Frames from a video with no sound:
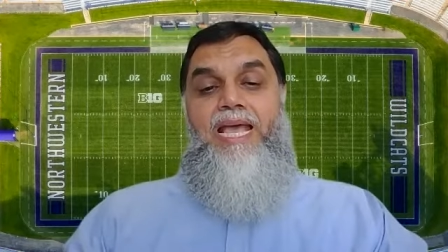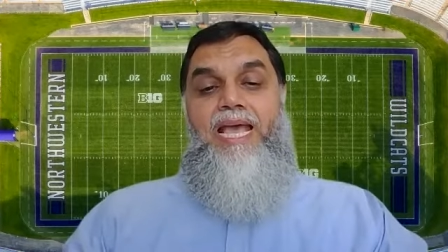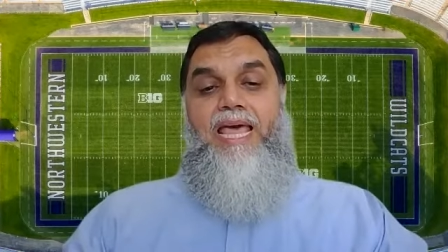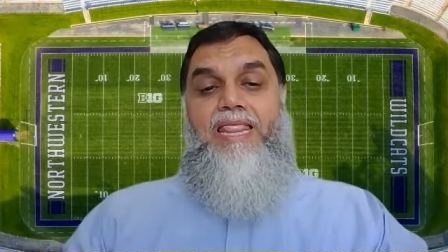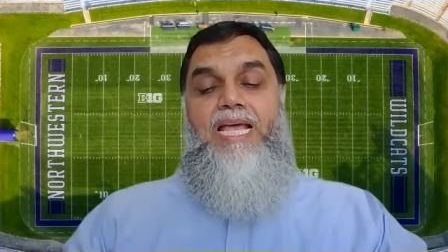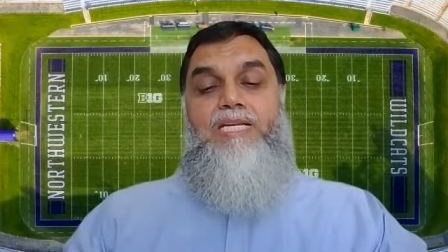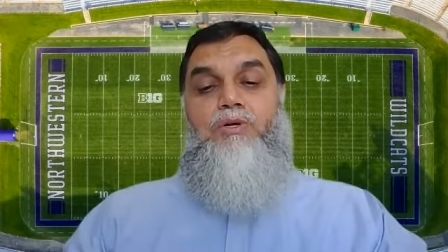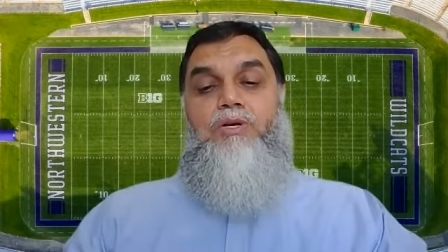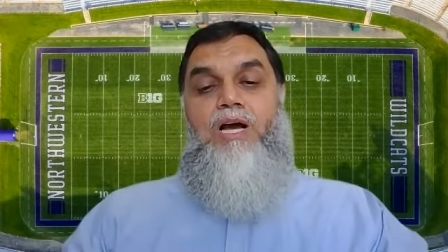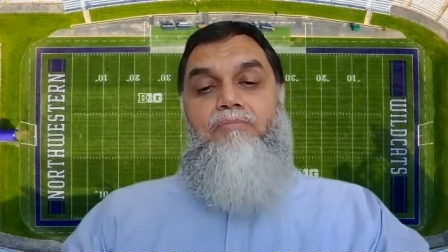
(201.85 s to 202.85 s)
And then
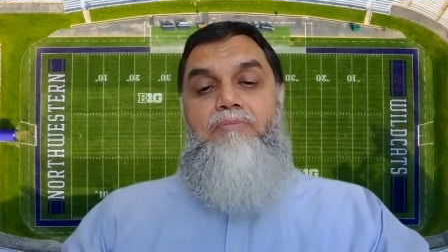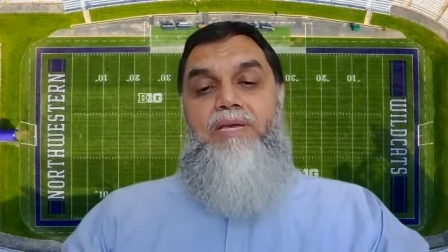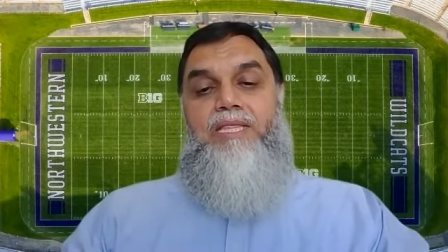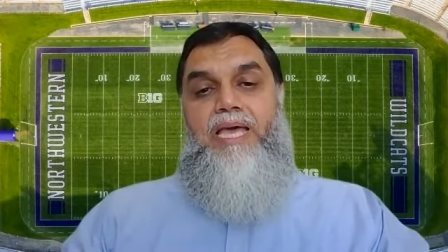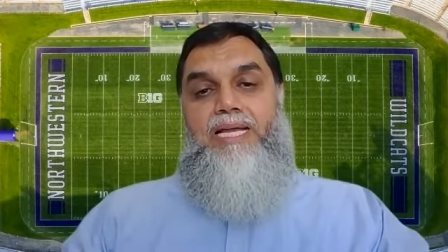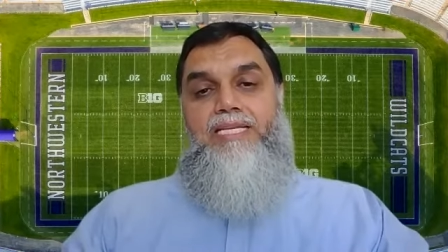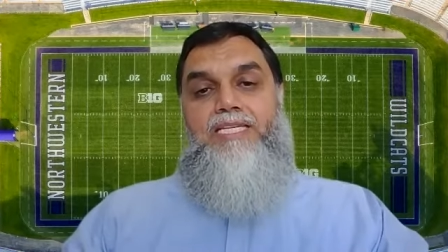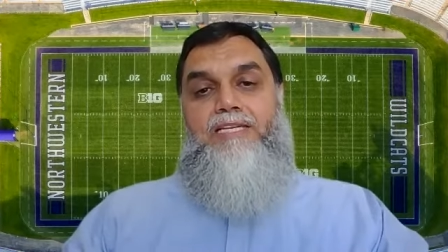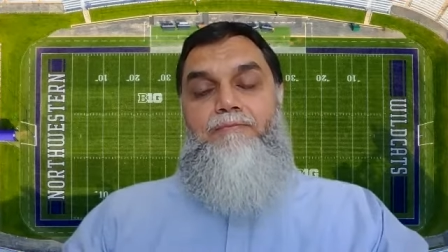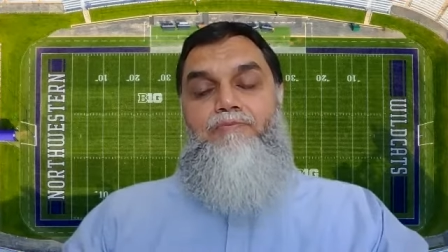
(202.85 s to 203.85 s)
to complement that,
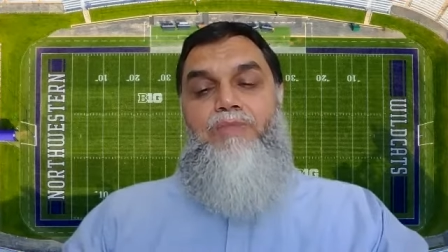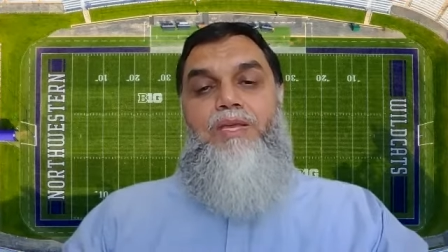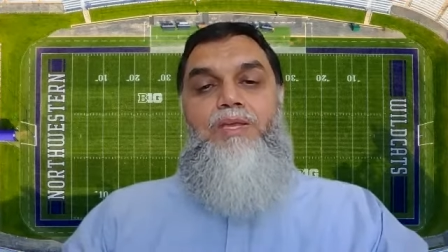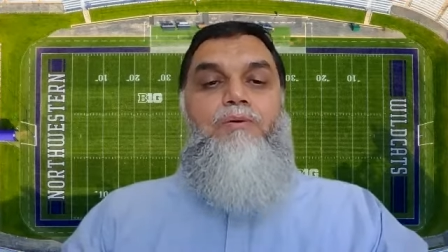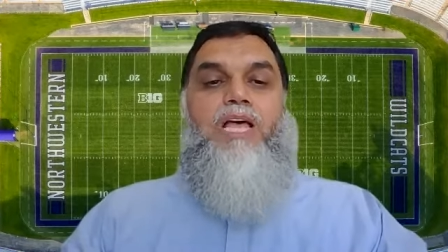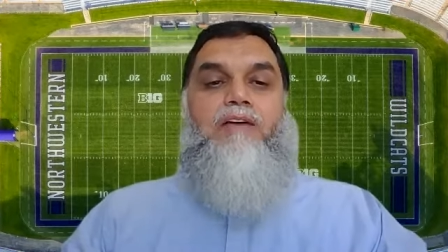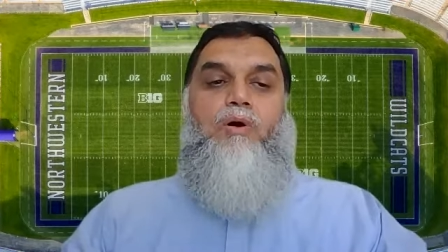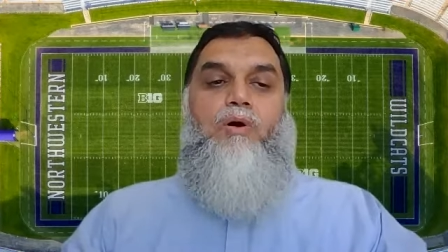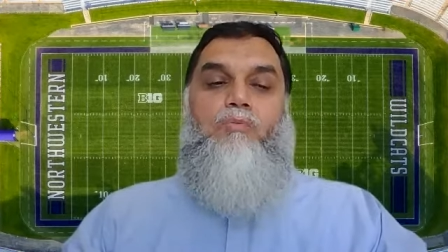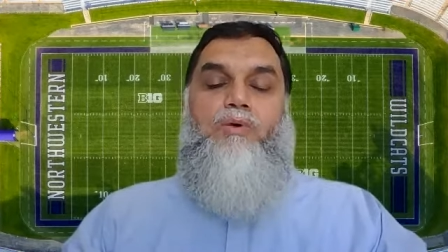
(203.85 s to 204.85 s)
you will have
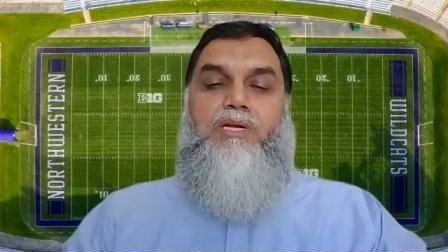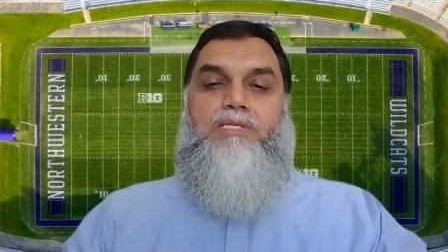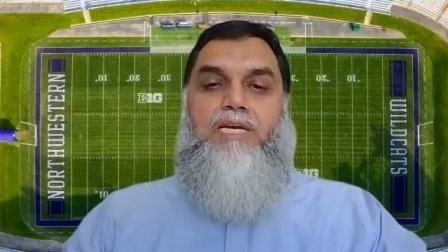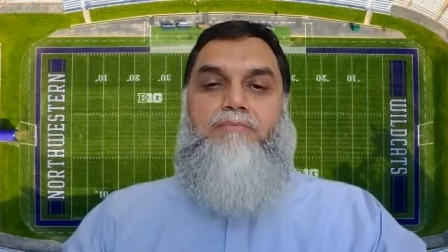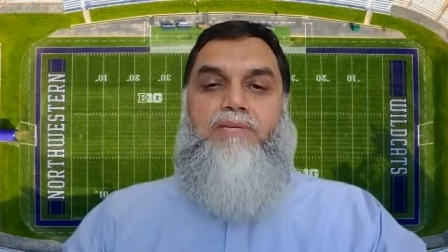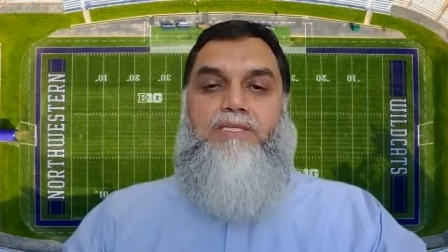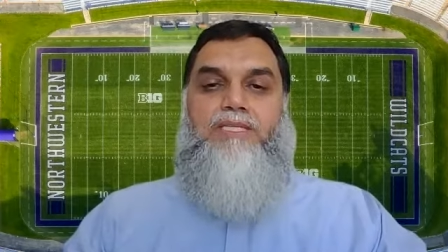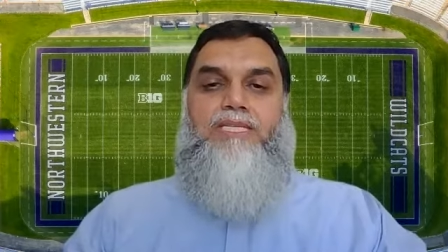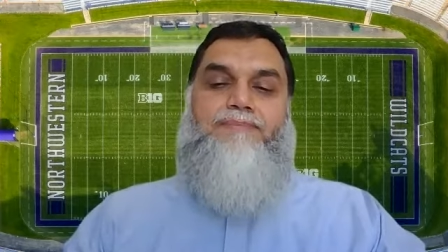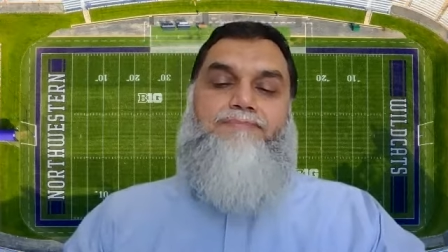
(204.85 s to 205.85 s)
the homework
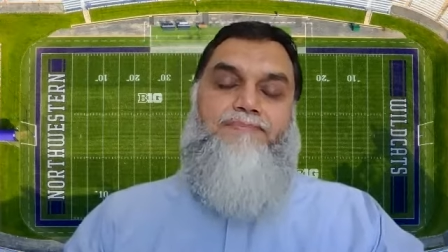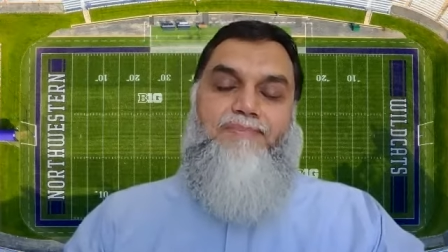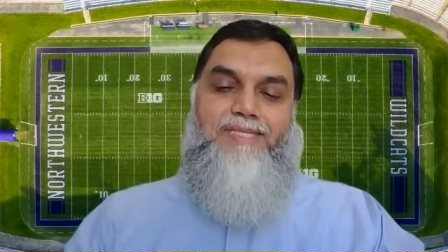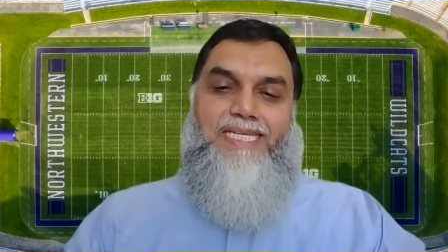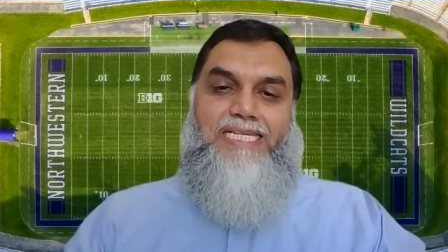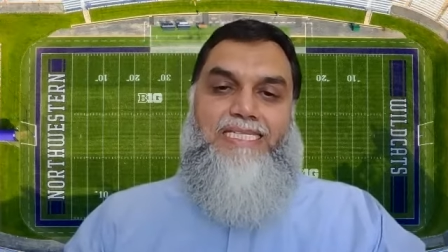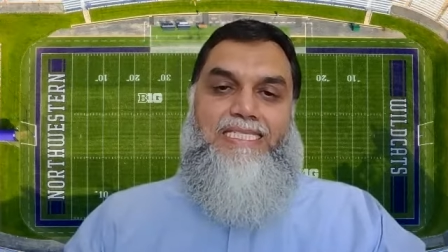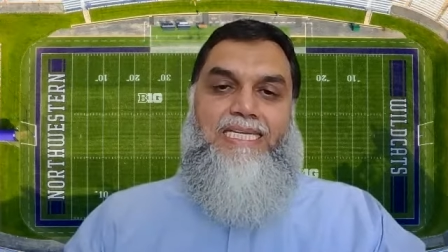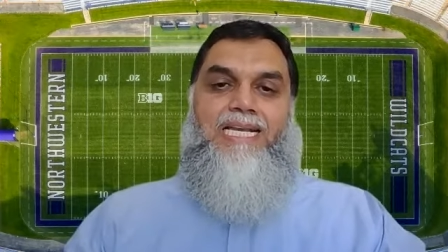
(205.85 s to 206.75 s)
assignments. And